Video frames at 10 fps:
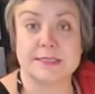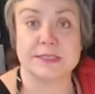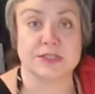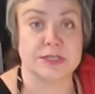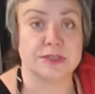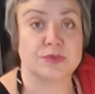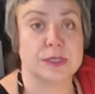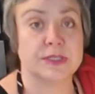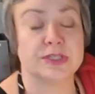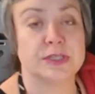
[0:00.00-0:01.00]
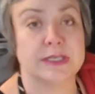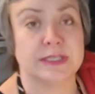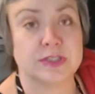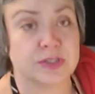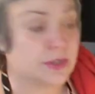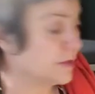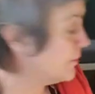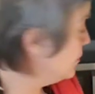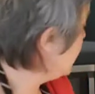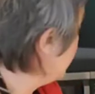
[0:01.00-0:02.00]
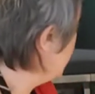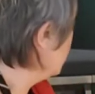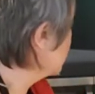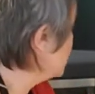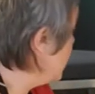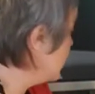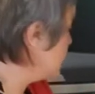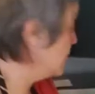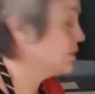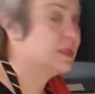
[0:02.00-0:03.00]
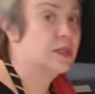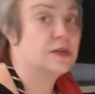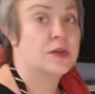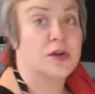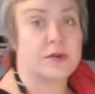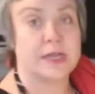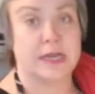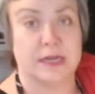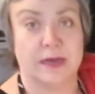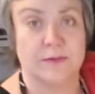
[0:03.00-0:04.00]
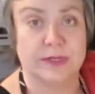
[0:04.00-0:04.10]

dish is traditionally served with things like toasted coconut,